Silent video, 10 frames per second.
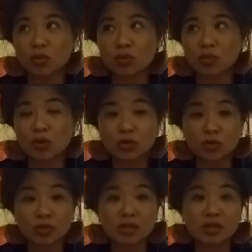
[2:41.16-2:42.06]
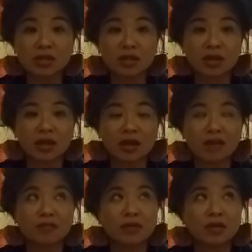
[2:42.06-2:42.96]
most recently,
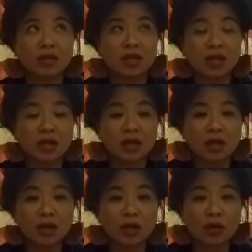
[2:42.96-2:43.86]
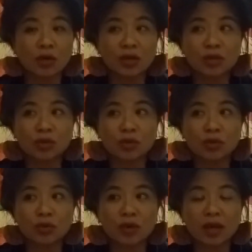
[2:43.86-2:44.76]
I've been going
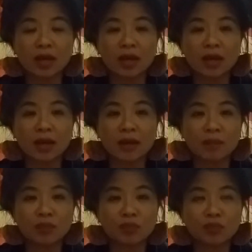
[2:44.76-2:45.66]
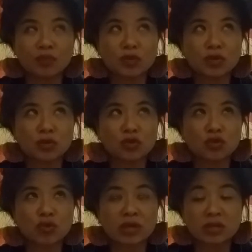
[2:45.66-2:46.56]
through a
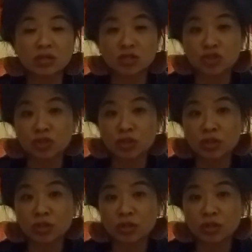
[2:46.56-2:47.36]
transitory